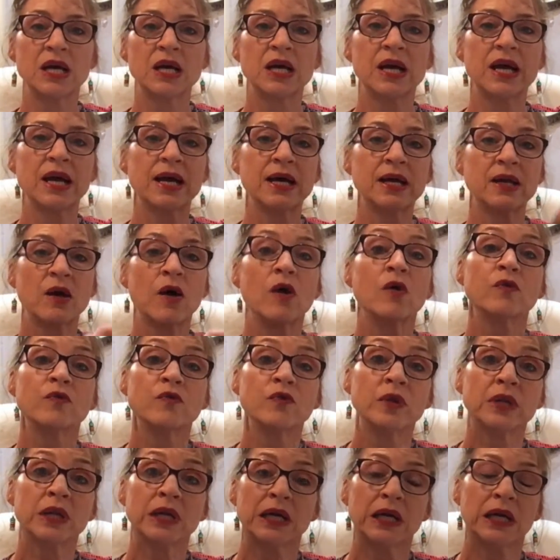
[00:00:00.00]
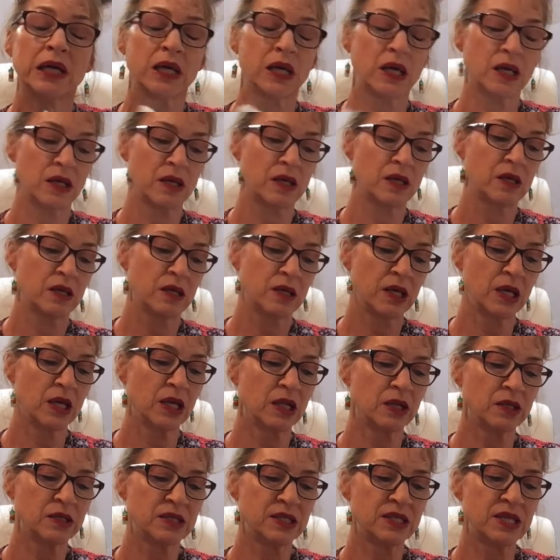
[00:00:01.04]
and hopefully it'll
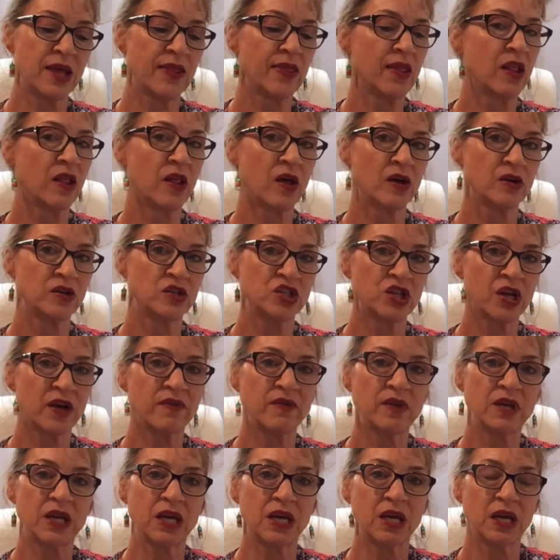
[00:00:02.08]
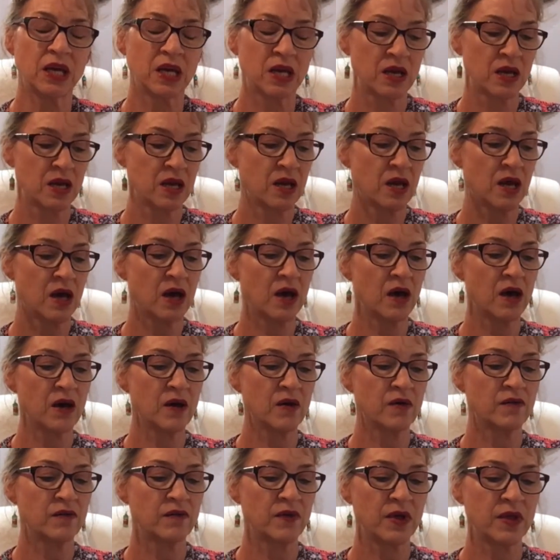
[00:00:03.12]
extend the longevity
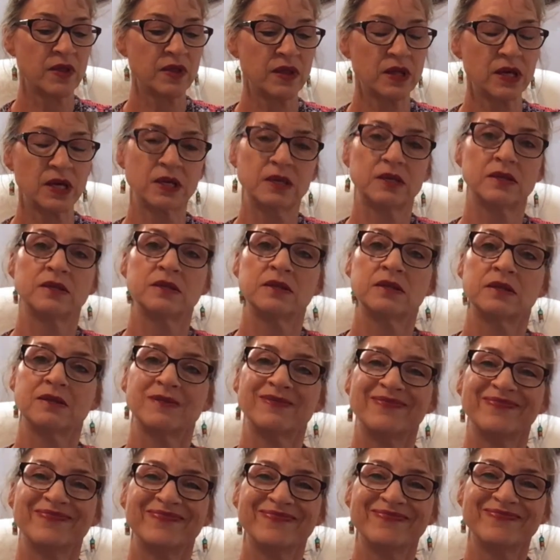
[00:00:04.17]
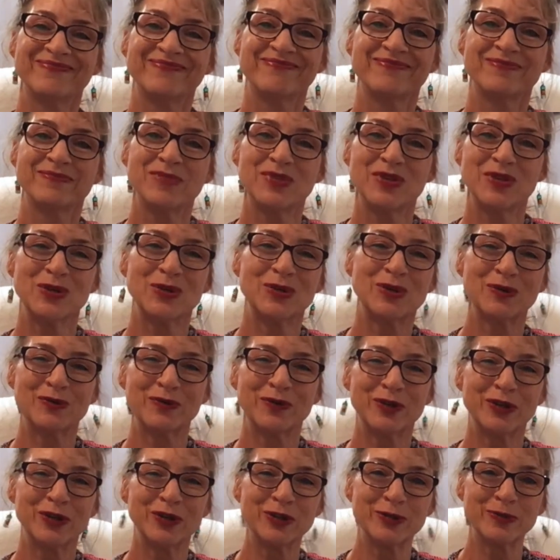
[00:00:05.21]
of this
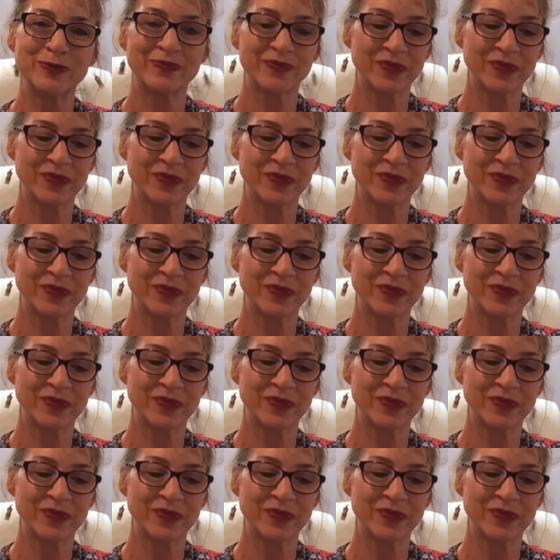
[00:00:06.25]
beautiful